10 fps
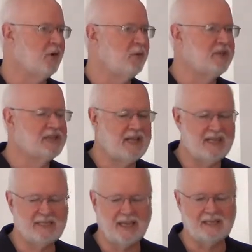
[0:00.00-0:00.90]
Romans
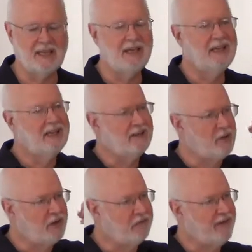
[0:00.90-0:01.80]
10 says, if
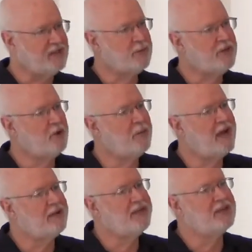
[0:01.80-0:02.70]
you confess with your
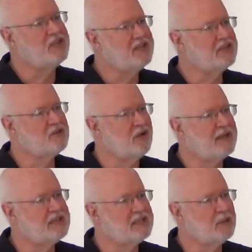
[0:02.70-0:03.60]
mouth that Jesus
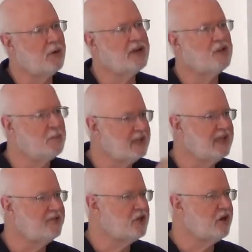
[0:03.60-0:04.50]
Christ is Lord and you
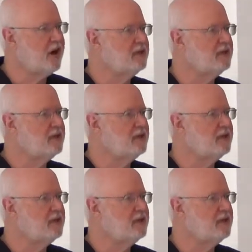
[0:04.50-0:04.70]
believe in your